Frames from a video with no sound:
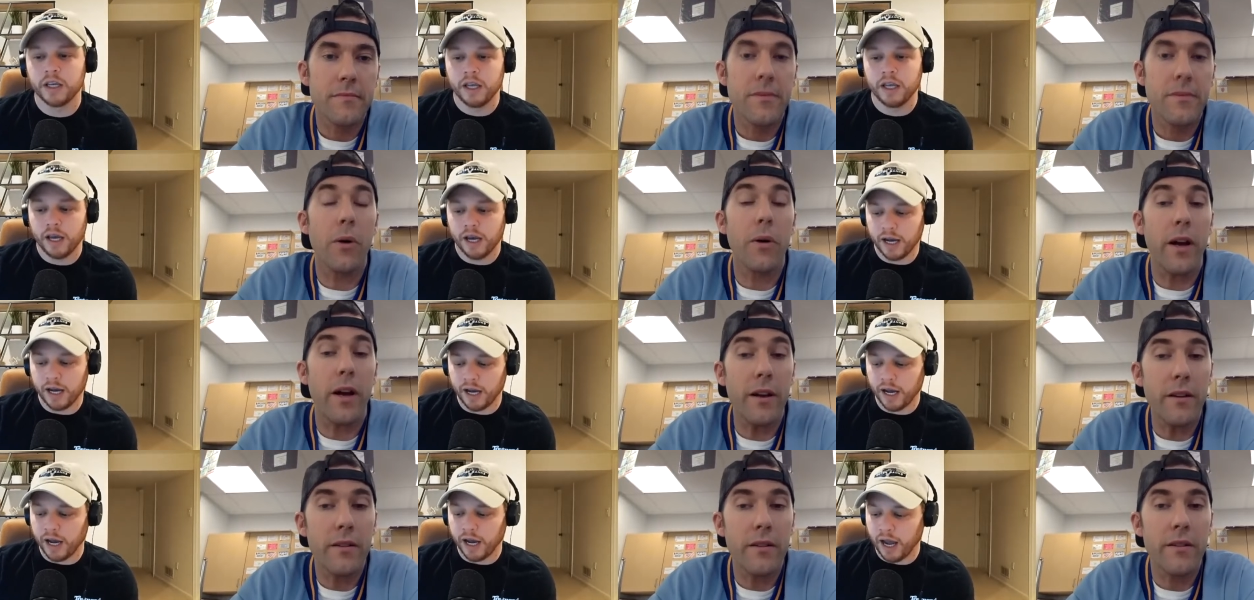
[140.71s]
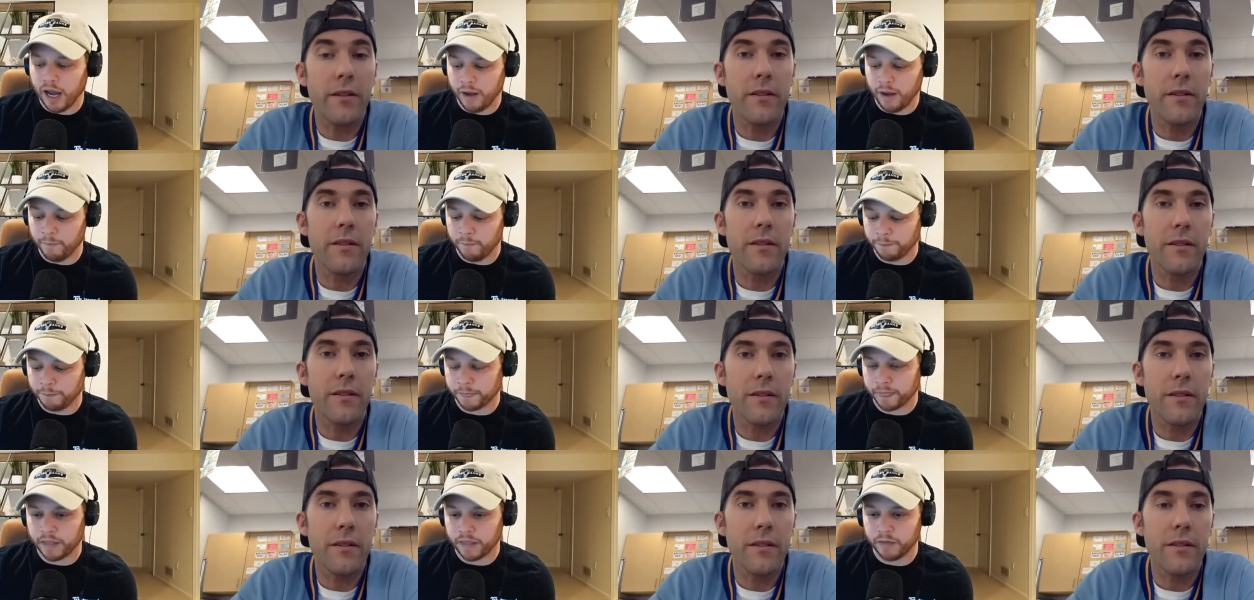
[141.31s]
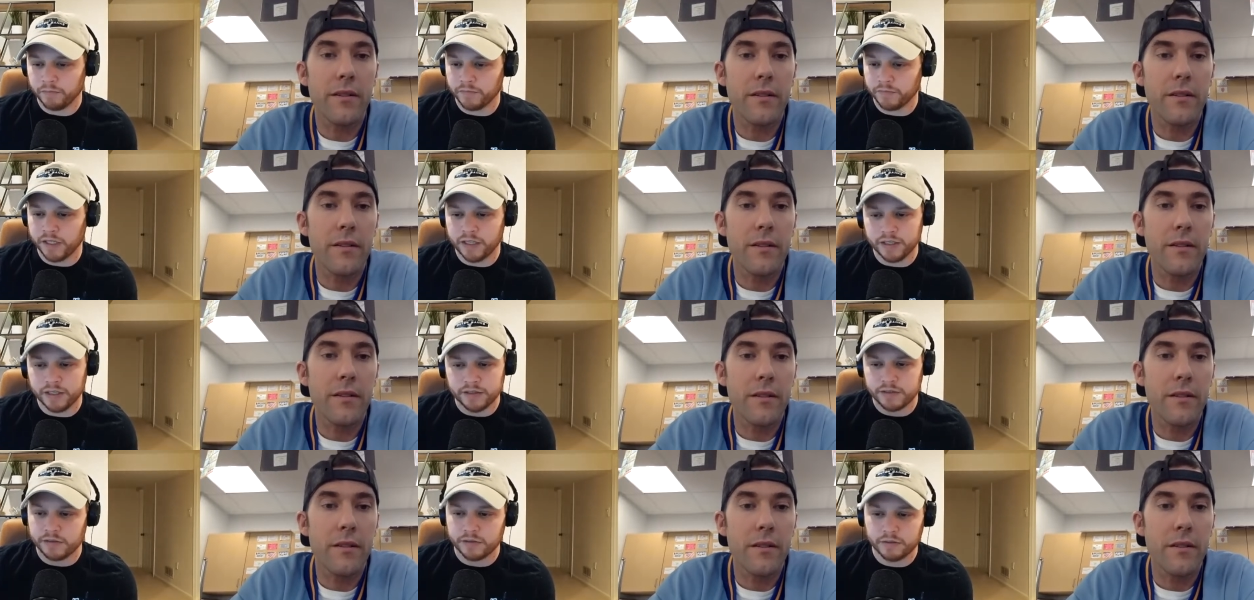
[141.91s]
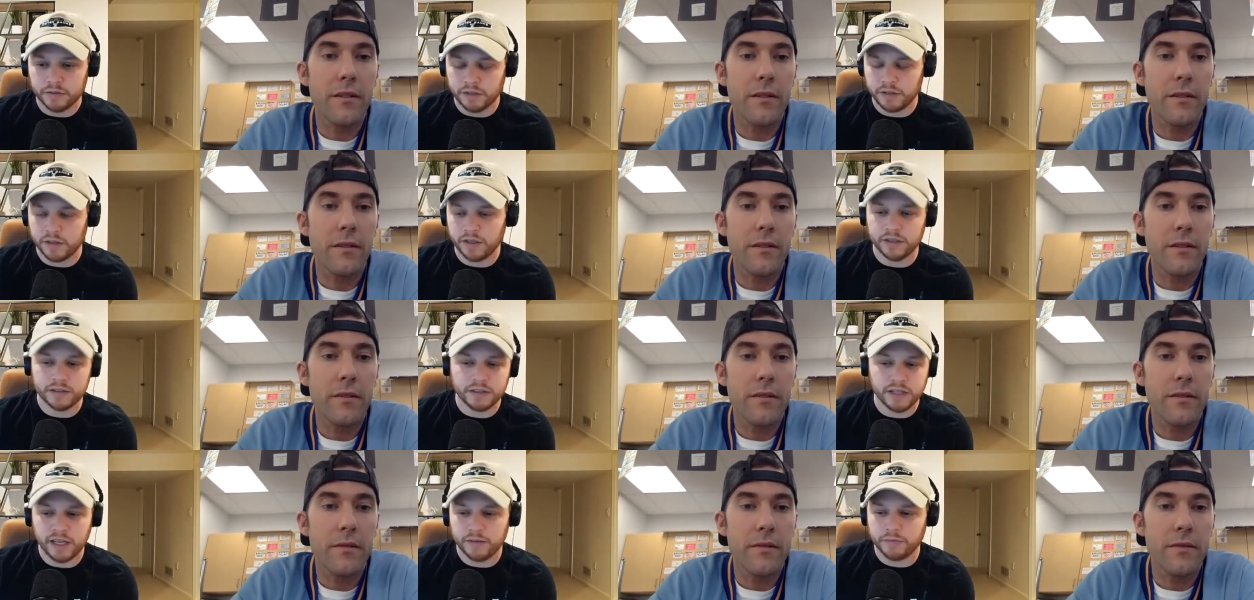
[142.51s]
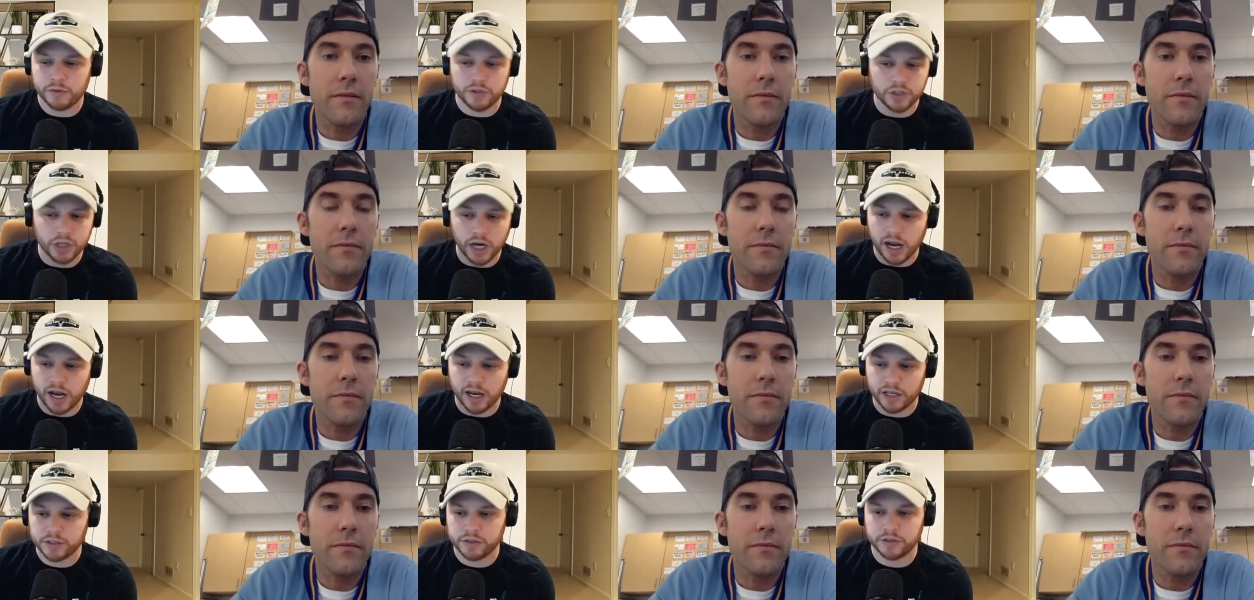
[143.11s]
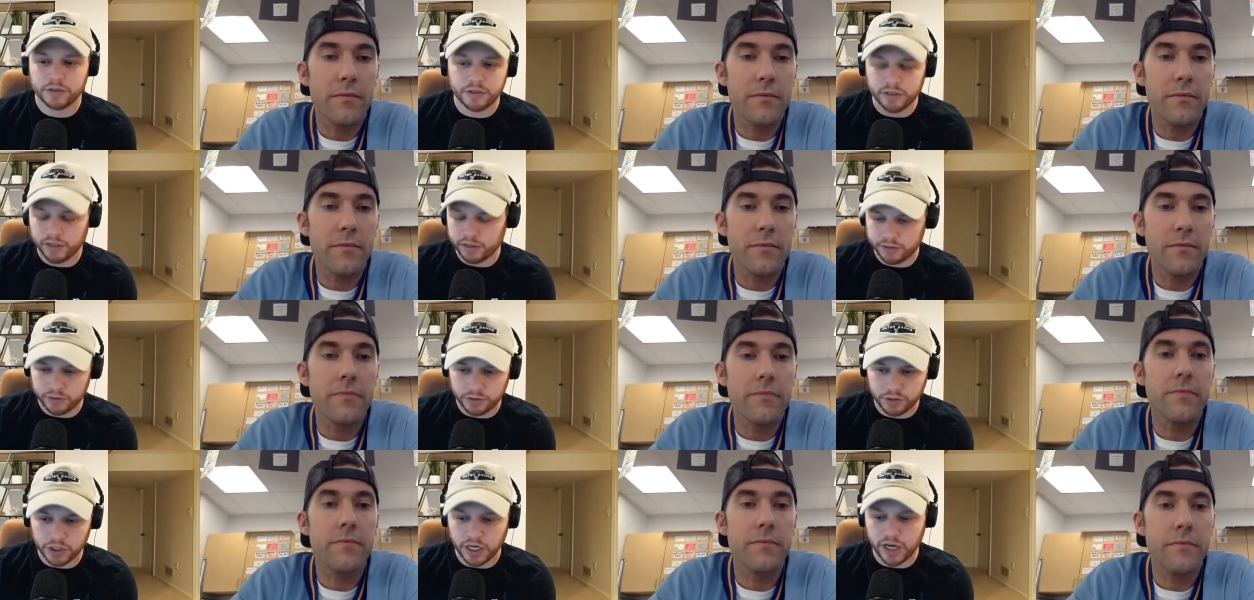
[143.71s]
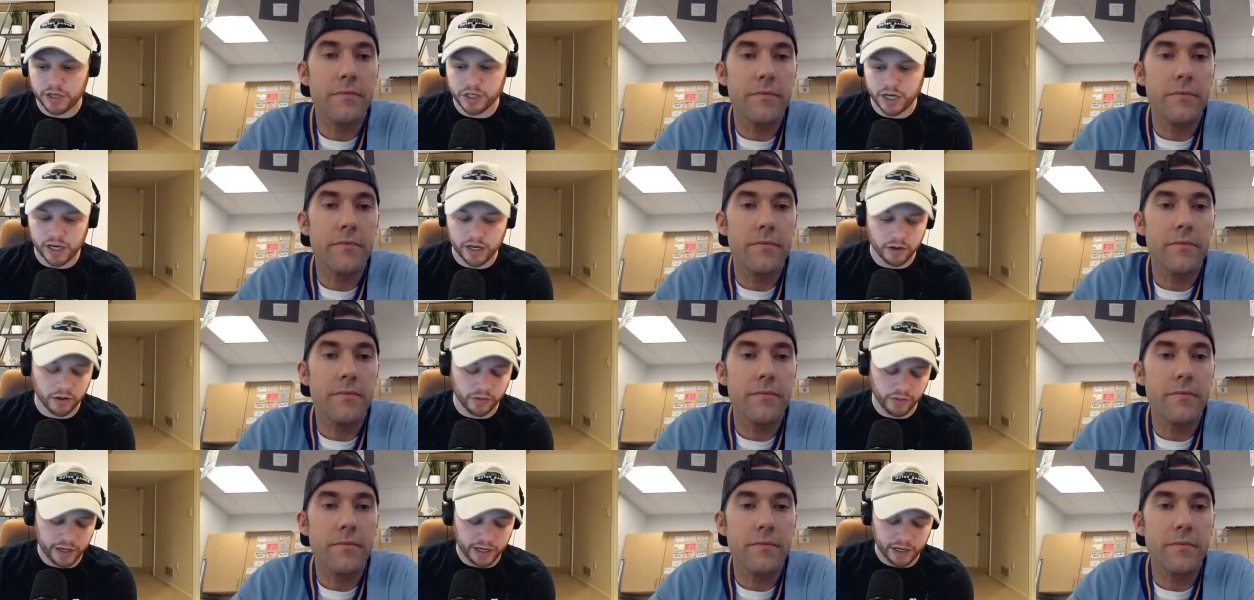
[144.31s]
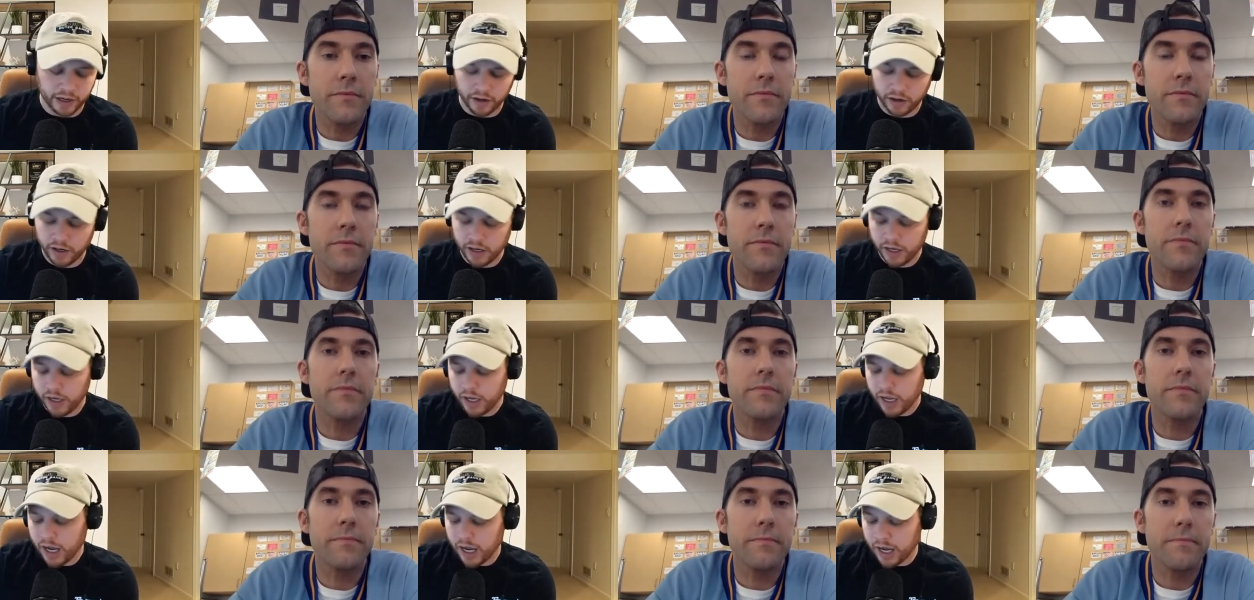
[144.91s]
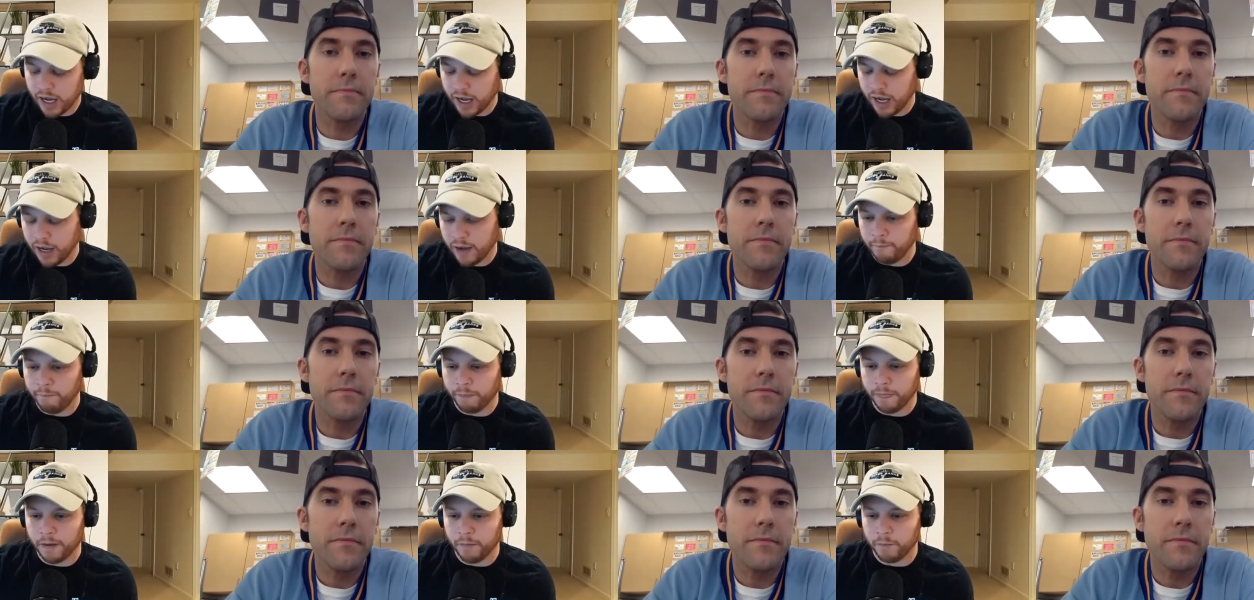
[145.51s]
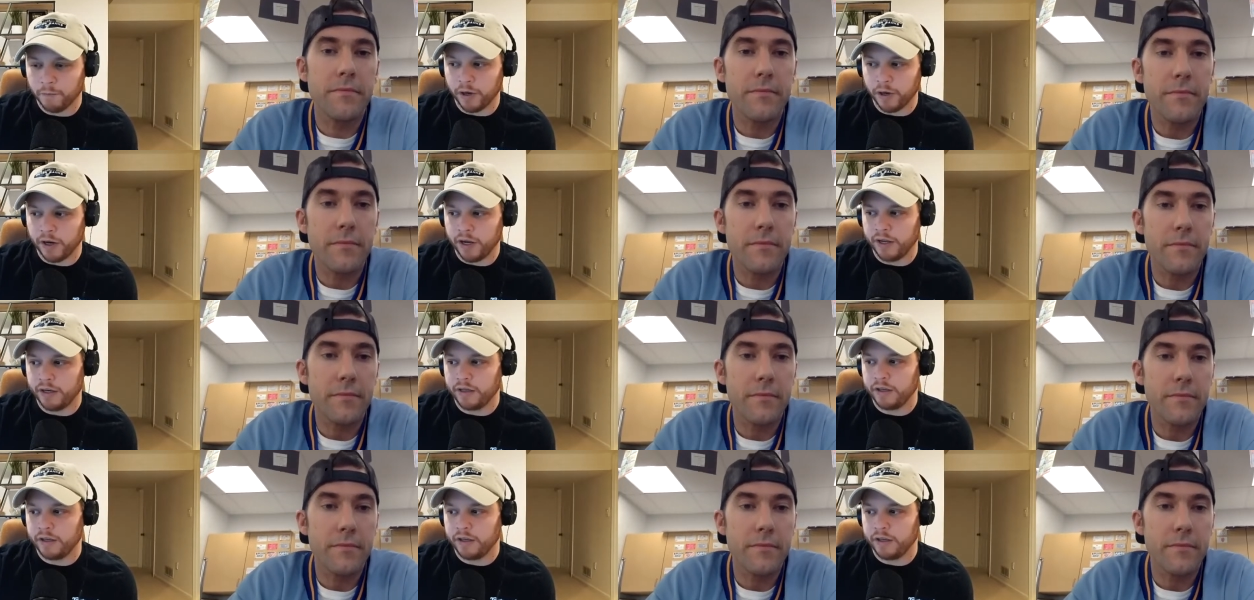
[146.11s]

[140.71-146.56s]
Speaker 1: Okay. Um, his his name's Josh. It's JJ on there. Um, but